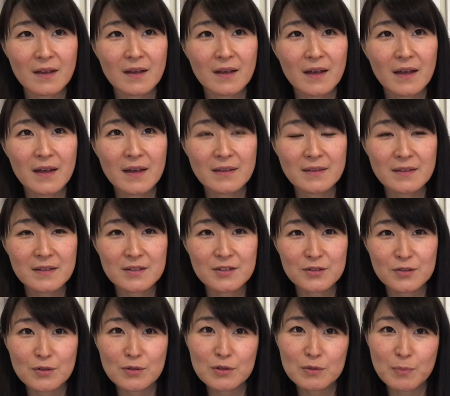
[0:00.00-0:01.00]
And the
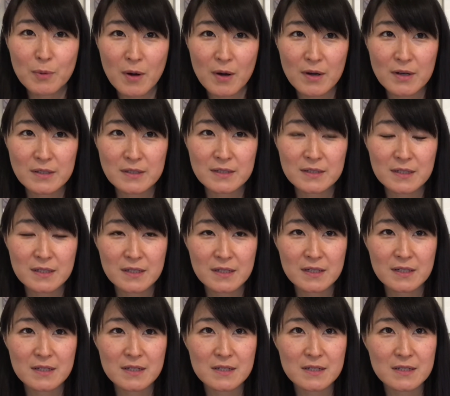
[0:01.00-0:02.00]
third part
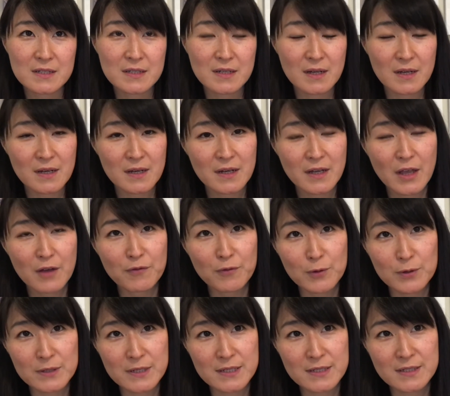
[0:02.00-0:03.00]
is
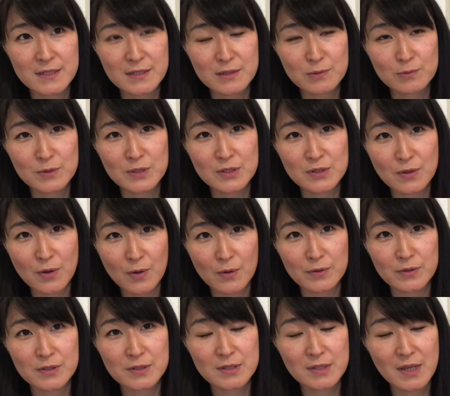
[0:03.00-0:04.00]
effortless
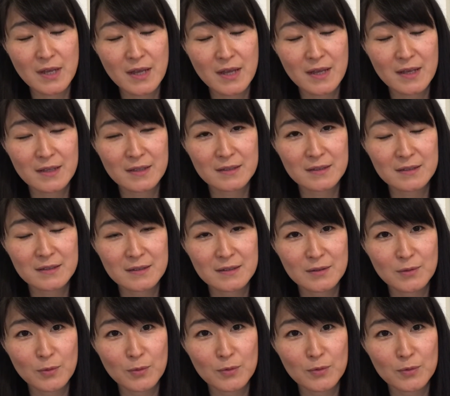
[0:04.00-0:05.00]
results. And
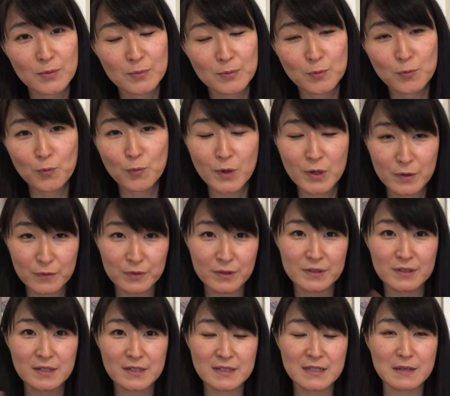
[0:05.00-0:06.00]
one of the
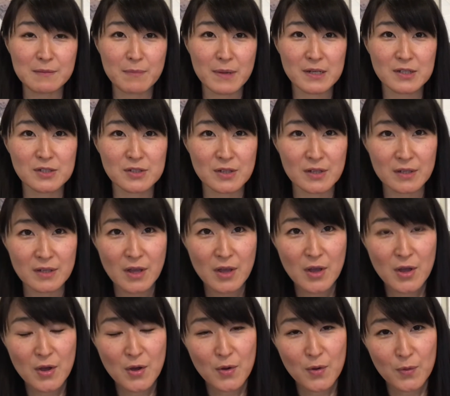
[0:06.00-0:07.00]
things he mentioned
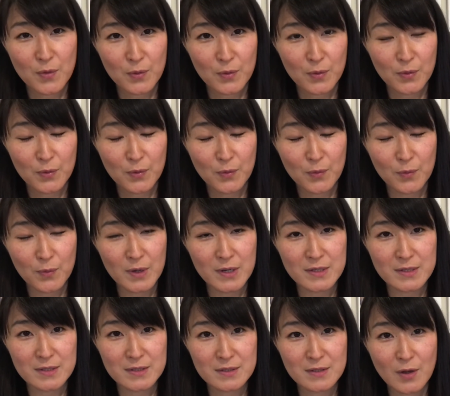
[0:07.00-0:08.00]

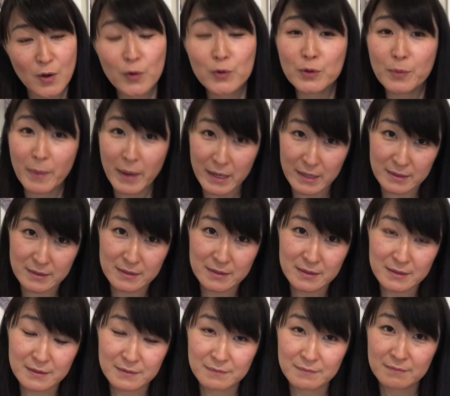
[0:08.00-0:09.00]
was automate
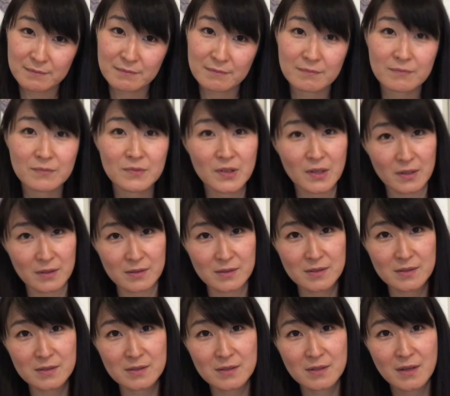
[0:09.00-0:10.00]

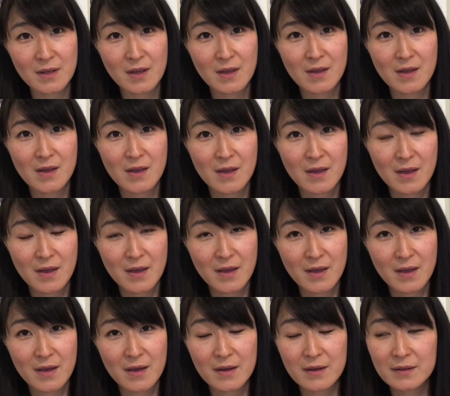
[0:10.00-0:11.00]
things.
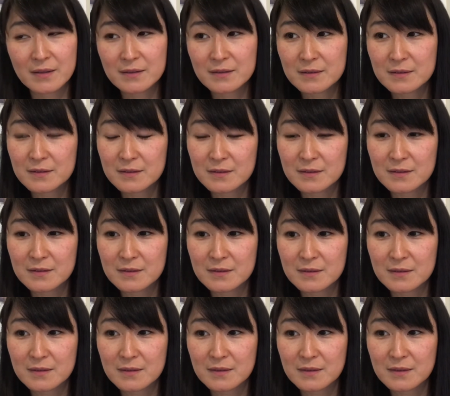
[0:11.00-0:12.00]
And
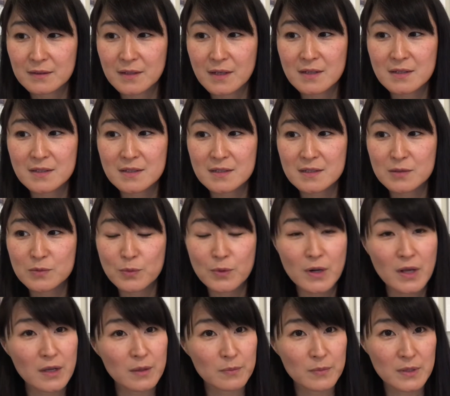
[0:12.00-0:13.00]
that's what
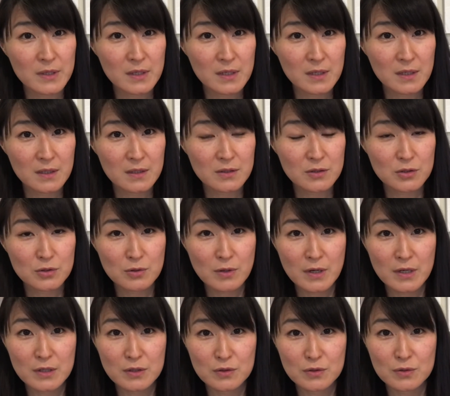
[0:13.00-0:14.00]
I've been
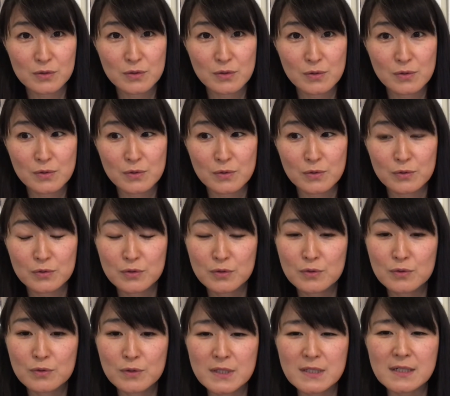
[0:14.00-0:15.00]
trying to do
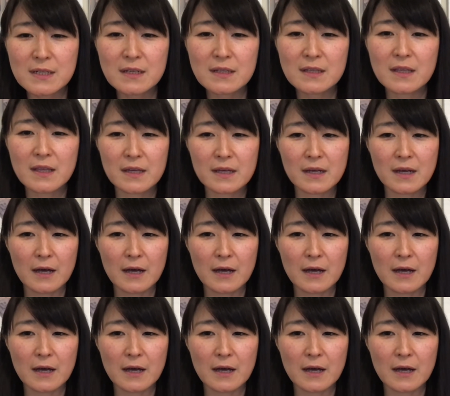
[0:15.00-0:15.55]
too. It's kind of like